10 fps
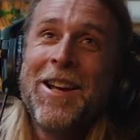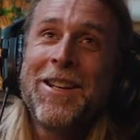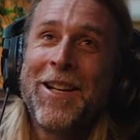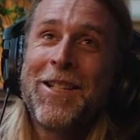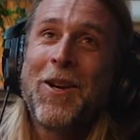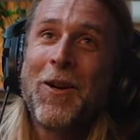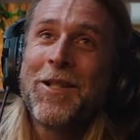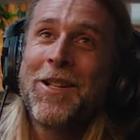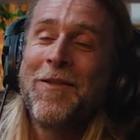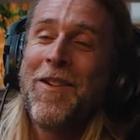Needs
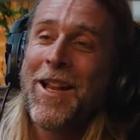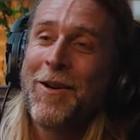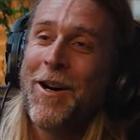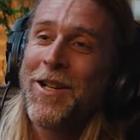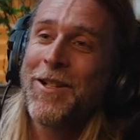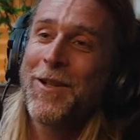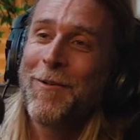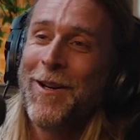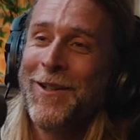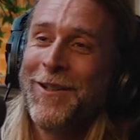constant evaluation as well.